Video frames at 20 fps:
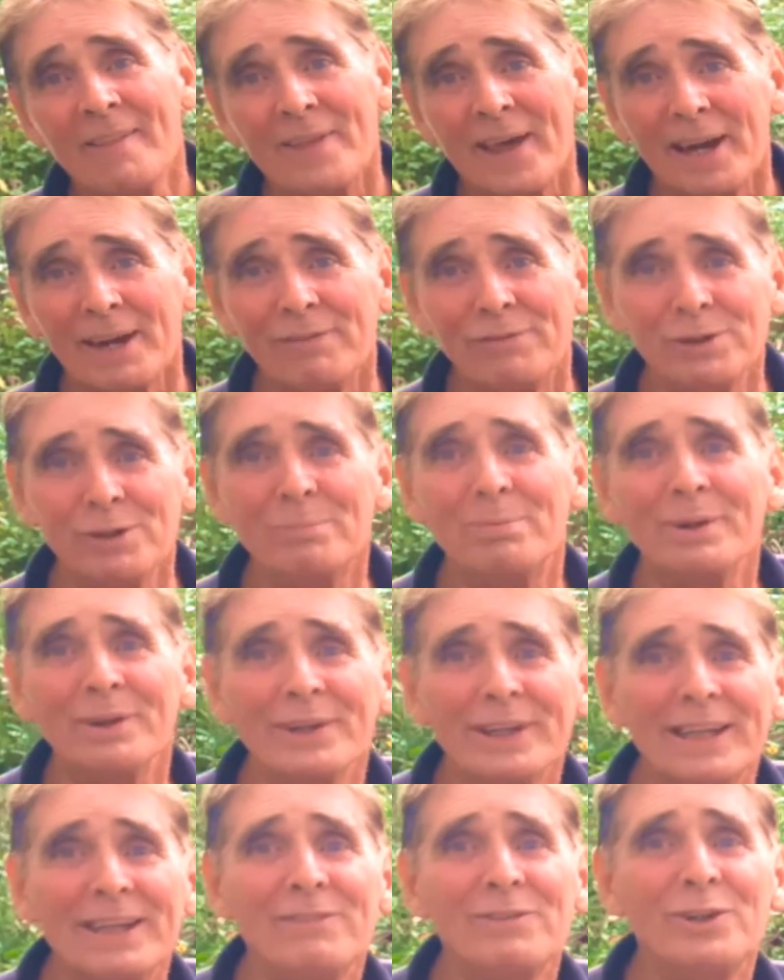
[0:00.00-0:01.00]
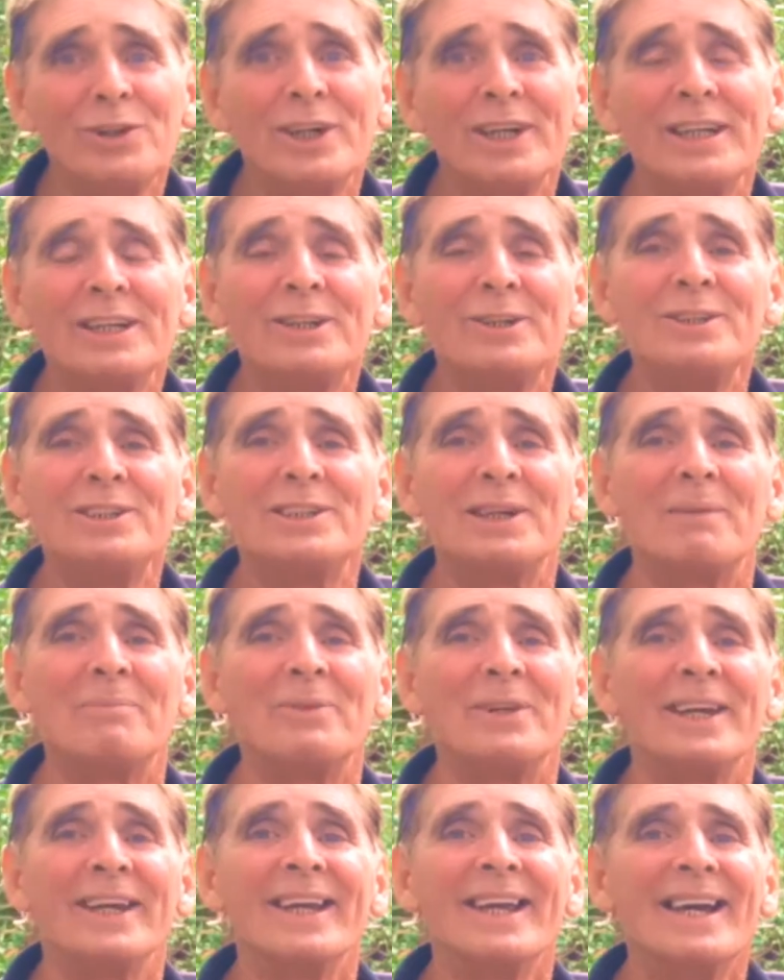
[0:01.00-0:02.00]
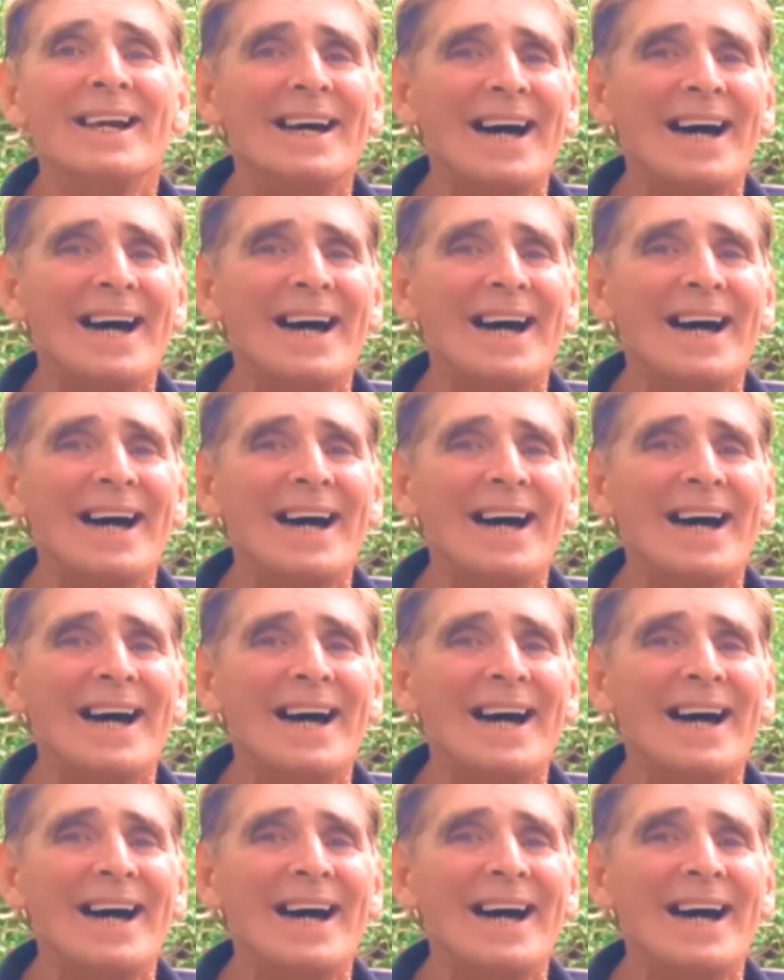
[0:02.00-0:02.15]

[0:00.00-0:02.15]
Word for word: that if you believe you can do something,